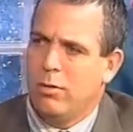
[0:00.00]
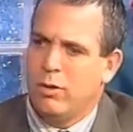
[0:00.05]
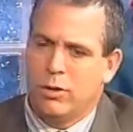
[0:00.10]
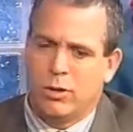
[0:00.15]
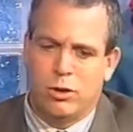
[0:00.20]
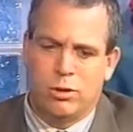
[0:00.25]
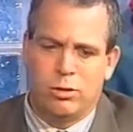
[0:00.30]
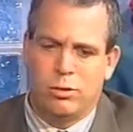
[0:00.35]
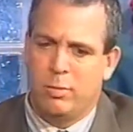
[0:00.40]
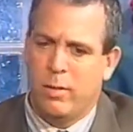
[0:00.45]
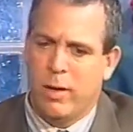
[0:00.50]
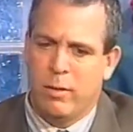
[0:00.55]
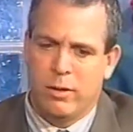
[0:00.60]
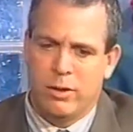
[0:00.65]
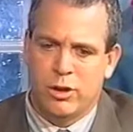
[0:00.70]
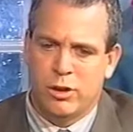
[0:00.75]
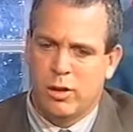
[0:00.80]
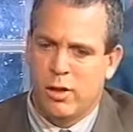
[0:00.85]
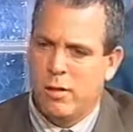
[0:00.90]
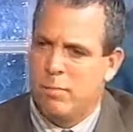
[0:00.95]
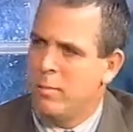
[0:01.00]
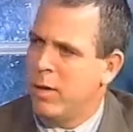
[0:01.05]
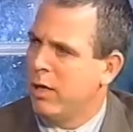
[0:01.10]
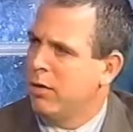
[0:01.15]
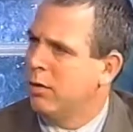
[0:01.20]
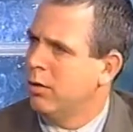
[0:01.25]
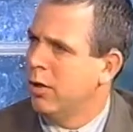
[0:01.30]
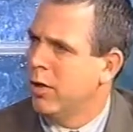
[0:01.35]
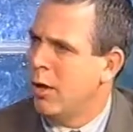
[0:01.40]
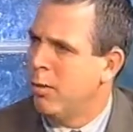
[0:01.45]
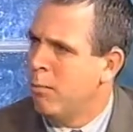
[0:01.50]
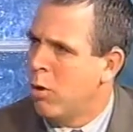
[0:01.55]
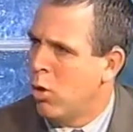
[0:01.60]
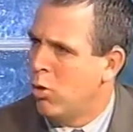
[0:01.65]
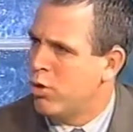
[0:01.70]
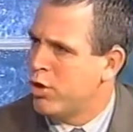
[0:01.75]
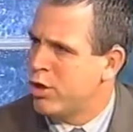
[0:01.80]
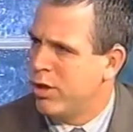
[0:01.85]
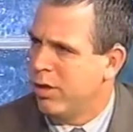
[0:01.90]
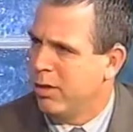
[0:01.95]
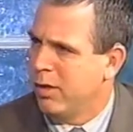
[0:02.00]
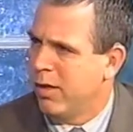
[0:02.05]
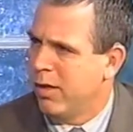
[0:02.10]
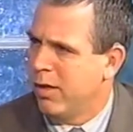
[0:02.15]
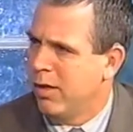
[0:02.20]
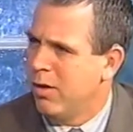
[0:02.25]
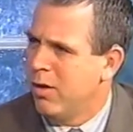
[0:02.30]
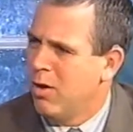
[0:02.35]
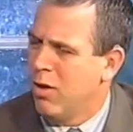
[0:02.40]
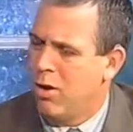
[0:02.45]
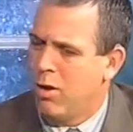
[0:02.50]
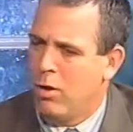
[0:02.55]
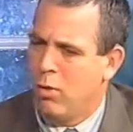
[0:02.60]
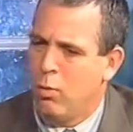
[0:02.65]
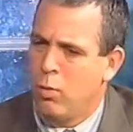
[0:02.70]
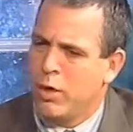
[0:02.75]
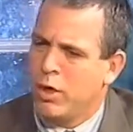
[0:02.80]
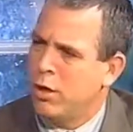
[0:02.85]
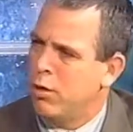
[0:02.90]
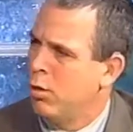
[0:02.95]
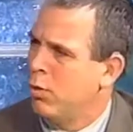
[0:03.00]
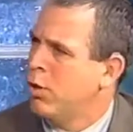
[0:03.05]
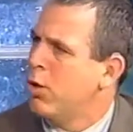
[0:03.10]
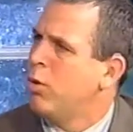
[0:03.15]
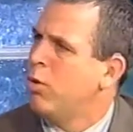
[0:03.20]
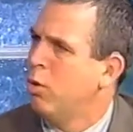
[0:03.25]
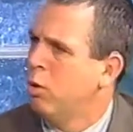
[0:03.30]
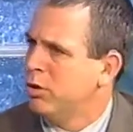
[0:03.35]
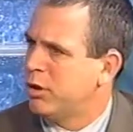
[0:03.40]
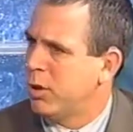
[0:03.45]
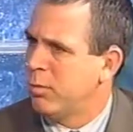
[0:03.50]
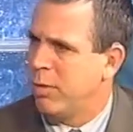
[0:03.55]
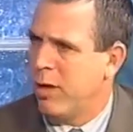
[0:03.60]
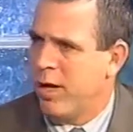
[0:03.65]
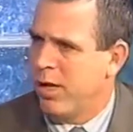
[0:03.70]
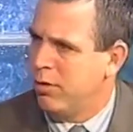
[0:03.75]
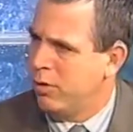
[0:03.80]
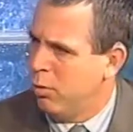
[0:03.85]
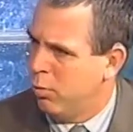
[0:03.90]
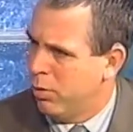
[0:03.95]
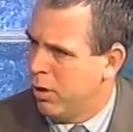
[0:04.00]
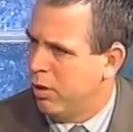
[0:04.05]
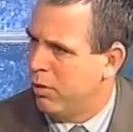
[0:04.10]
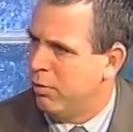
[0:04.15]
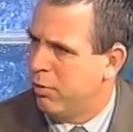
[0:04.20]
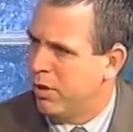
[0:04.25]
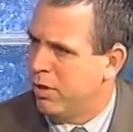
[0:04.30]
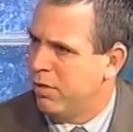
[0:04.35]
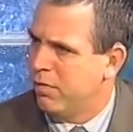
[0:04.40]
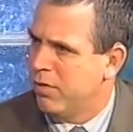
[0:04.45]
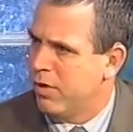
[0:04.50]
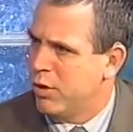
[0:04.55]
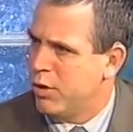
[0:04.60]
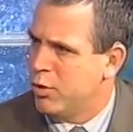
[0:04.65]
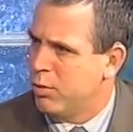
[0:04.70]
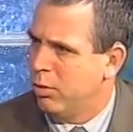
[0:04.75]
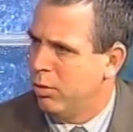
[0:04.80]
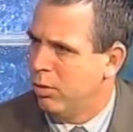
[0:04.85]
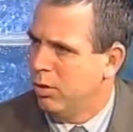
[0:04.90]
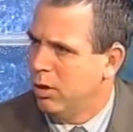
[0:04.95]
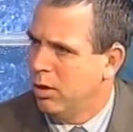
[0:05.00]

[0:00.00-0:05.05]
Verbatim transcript: spiritually, mentally, no, emotionally no. when you know you're causing pain to another individual